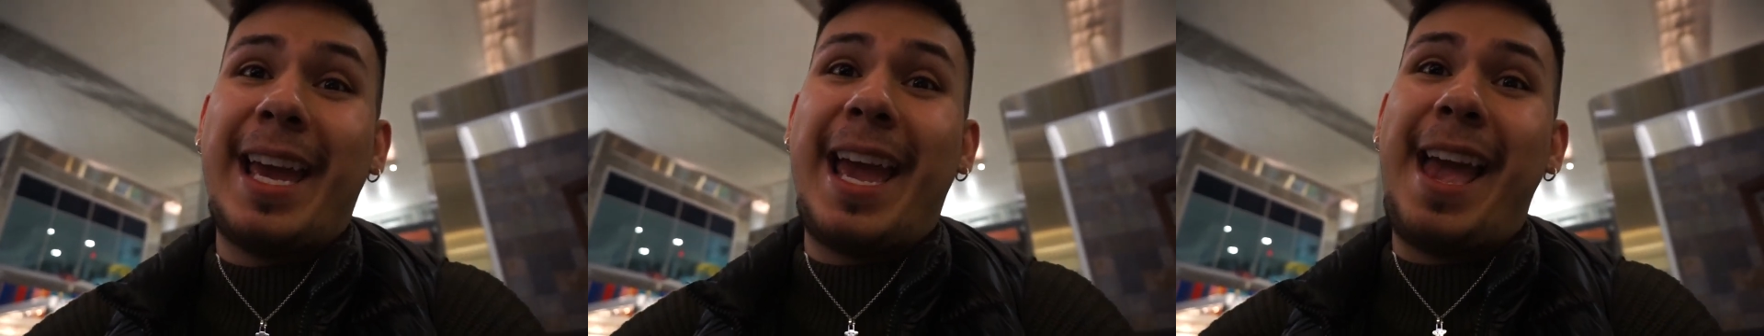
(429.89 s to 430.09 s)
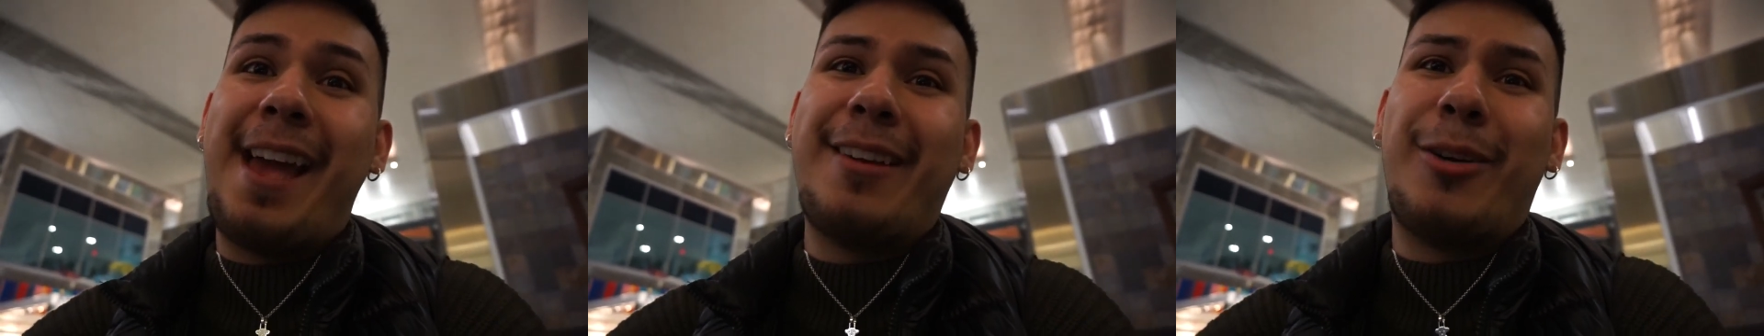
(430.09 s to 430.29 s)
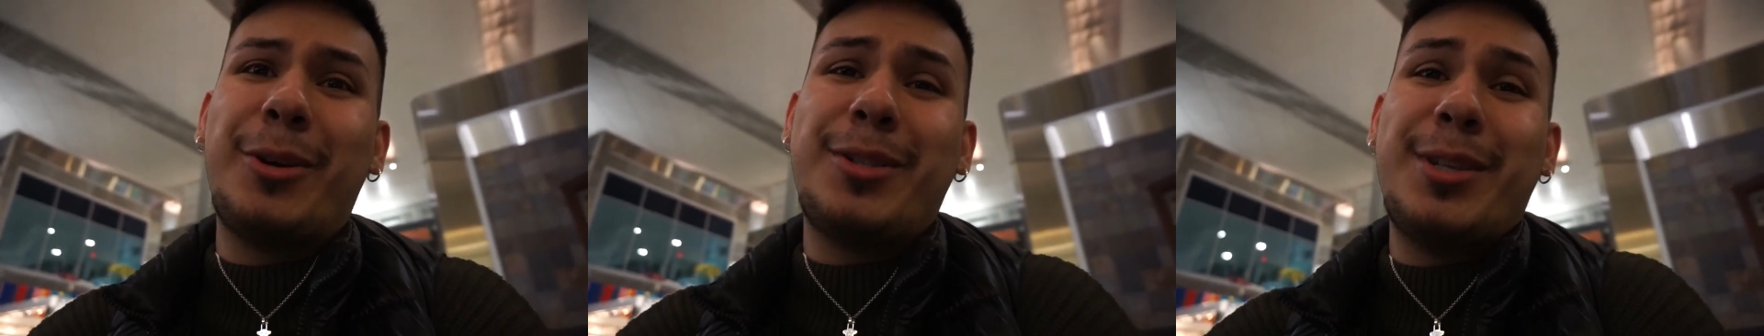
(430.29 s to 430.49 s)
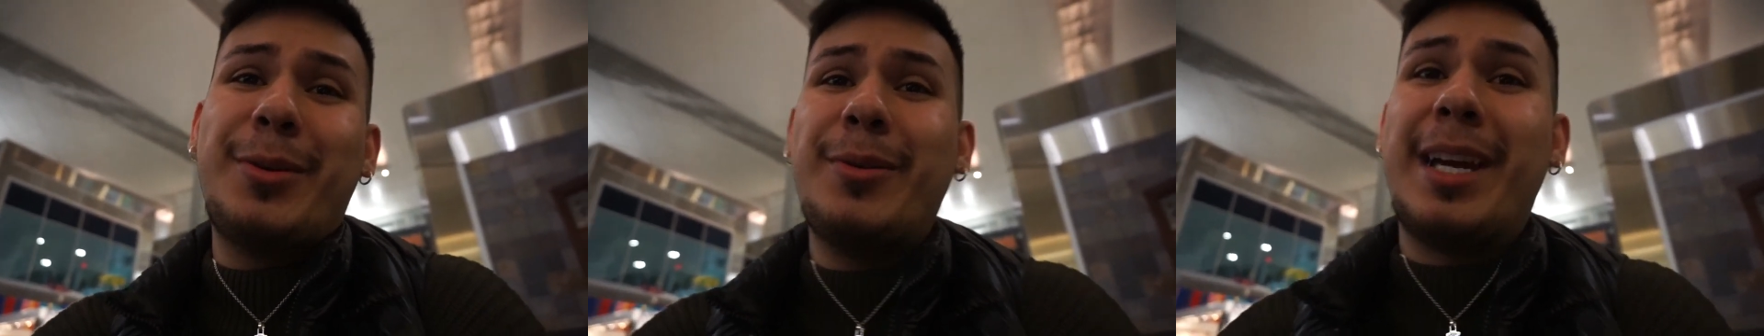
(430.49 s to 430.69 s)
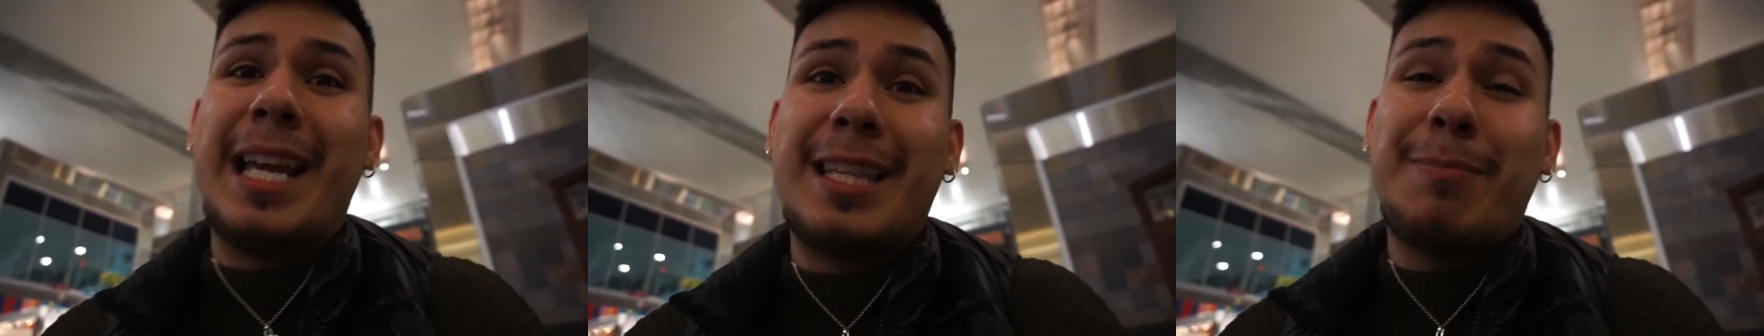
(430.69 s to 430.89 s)
And
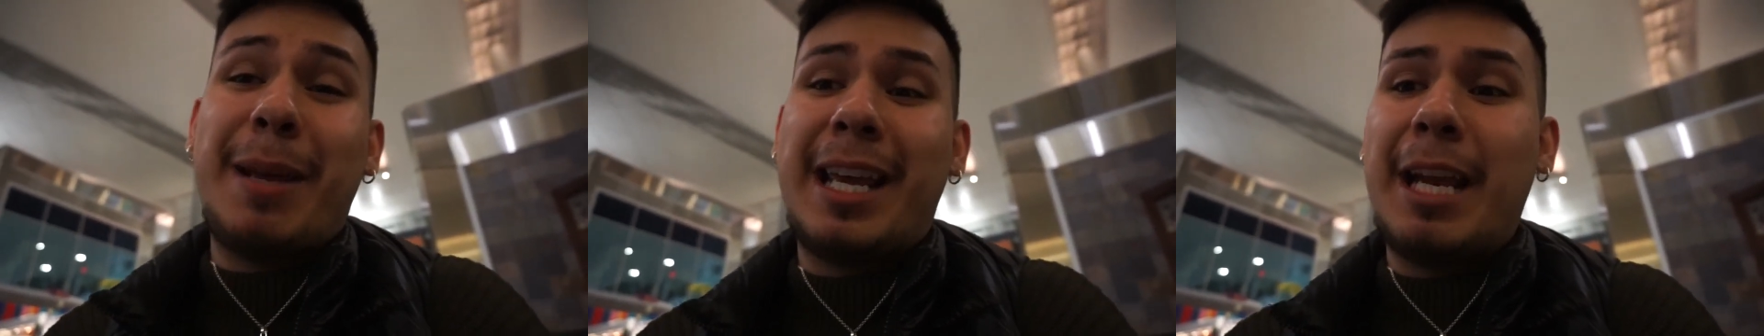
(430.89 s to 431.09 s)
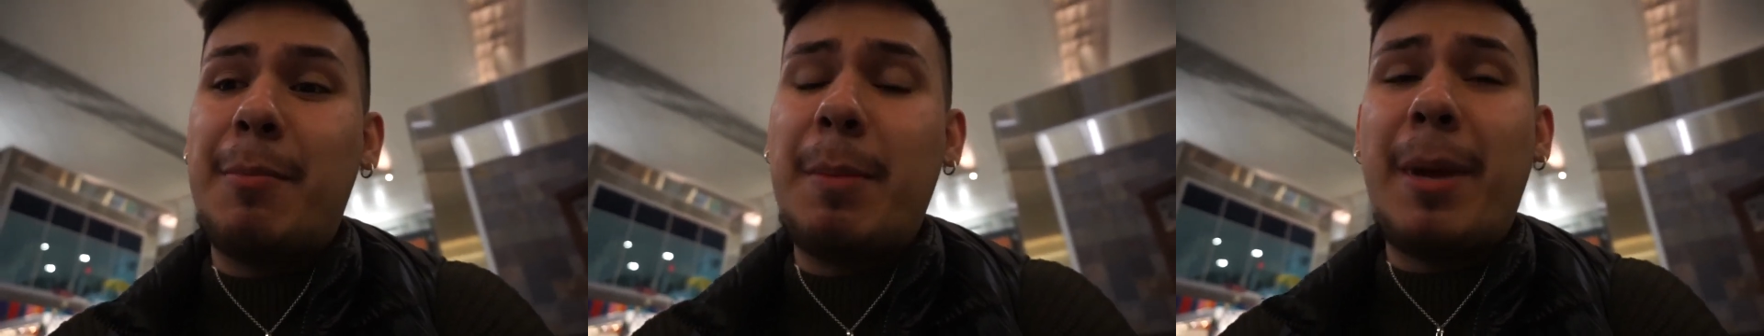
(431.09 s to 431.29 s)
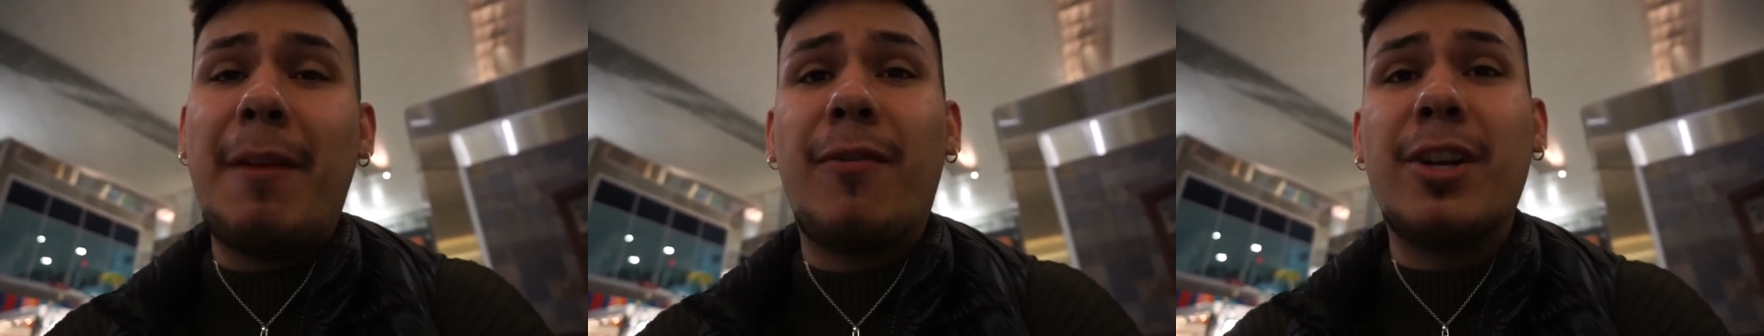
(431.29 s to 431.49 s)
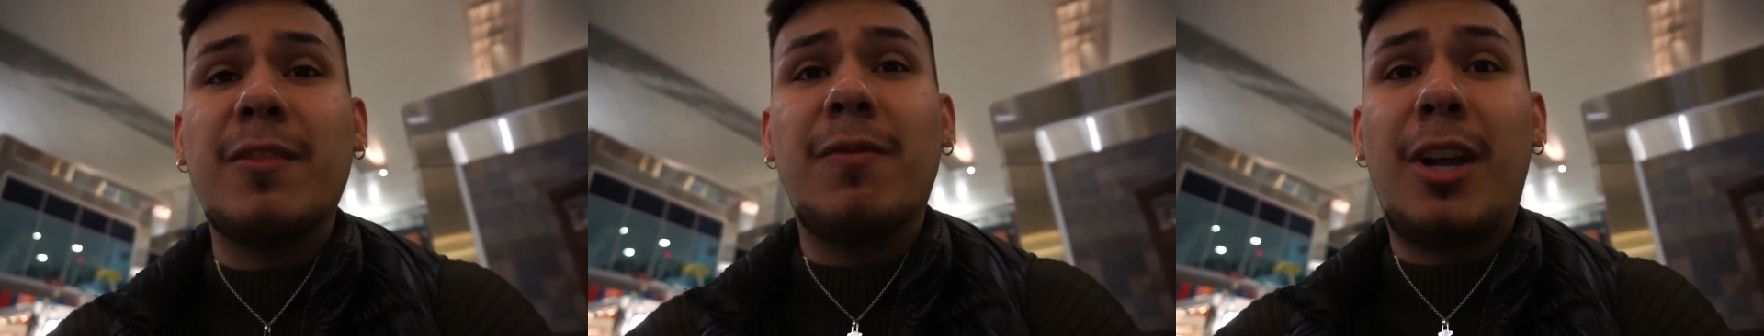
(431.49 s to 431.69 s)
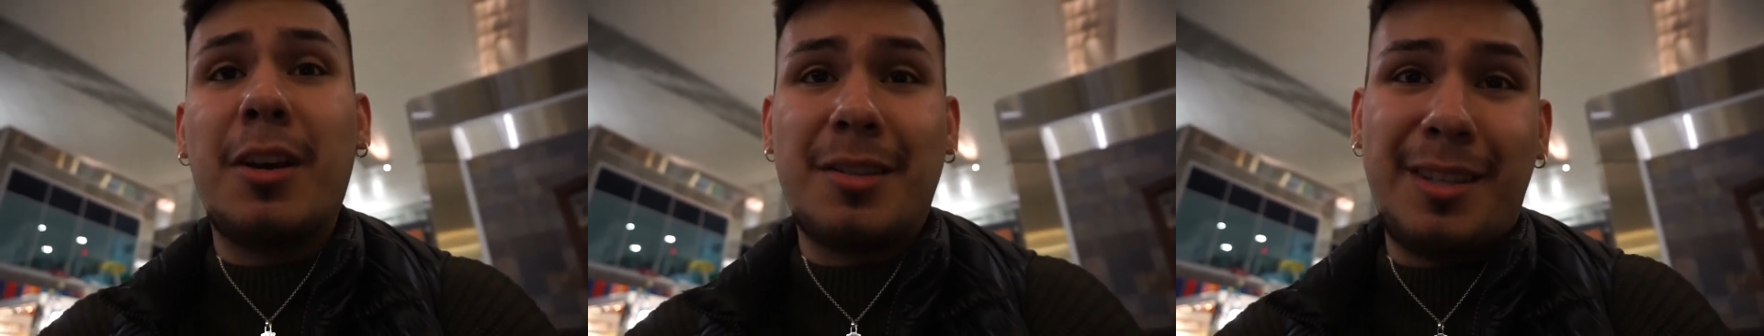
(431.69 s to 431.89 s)
also, it's gonna be my first
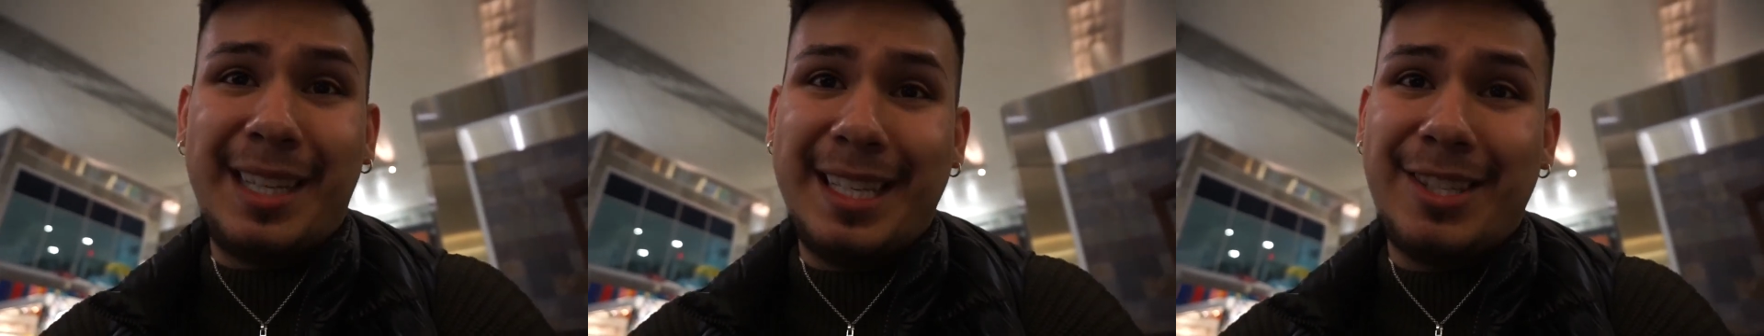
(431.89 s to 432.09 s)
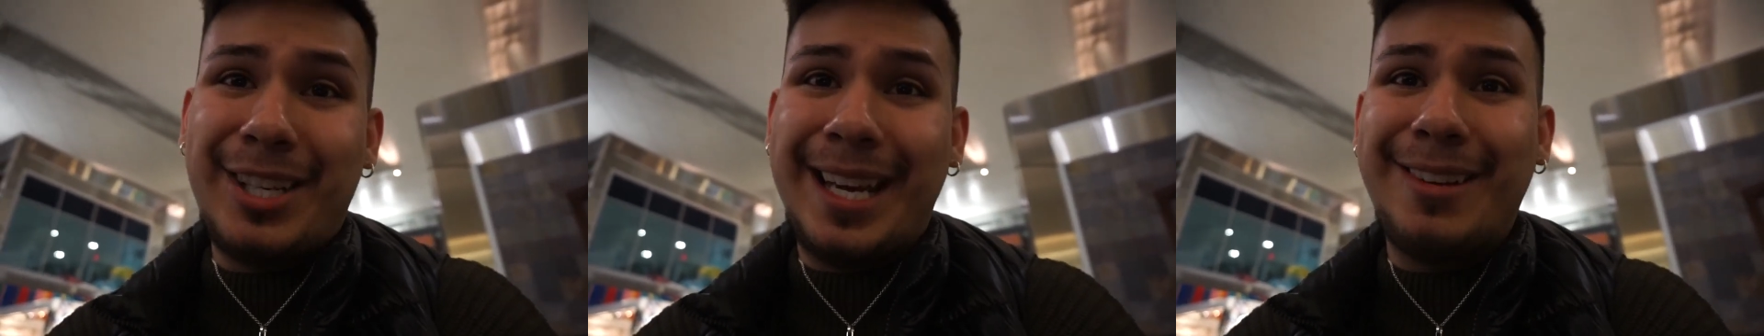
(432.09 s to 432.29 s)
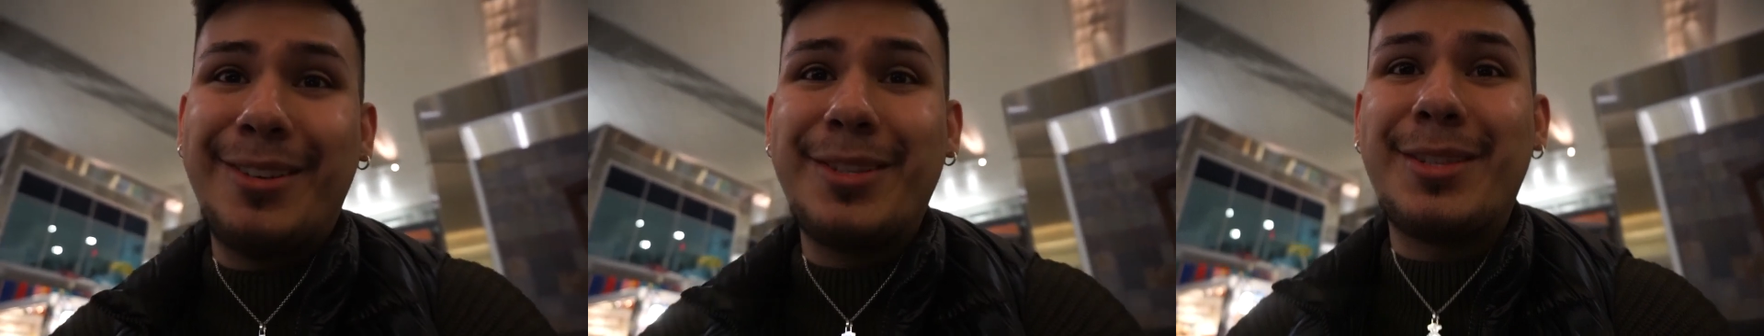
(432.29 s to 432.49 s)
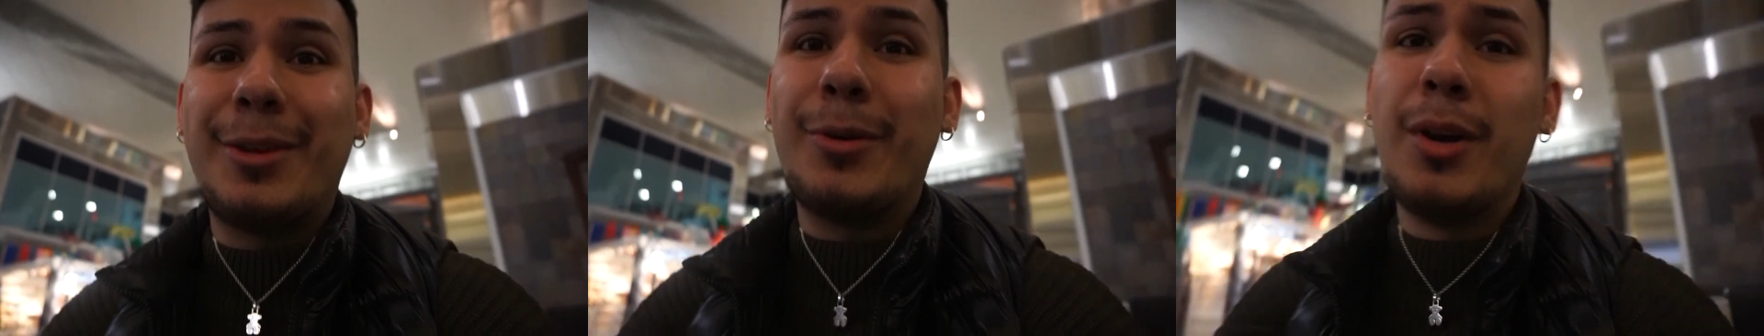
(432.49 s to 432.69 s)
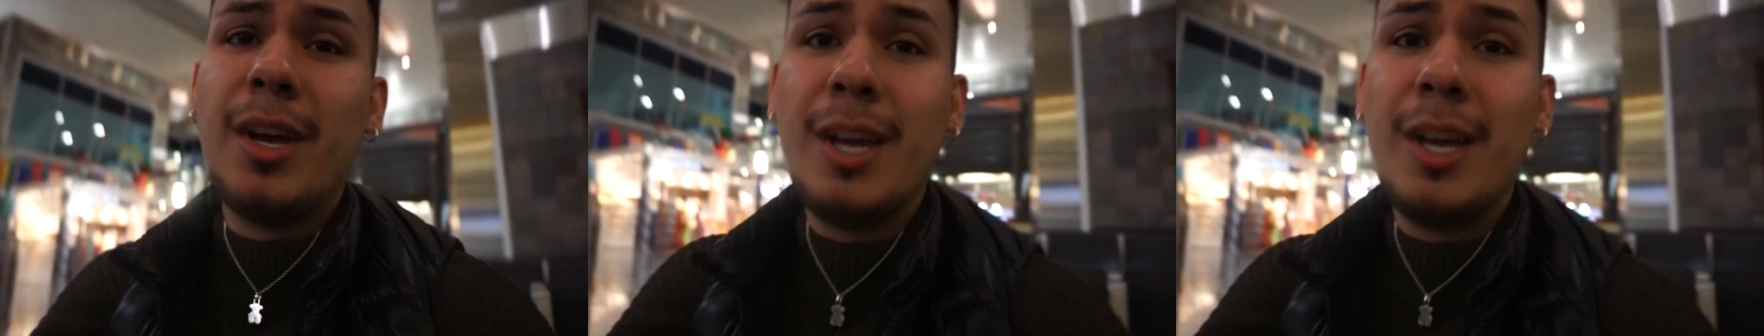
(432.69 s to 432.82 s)
vlogs on these channels, so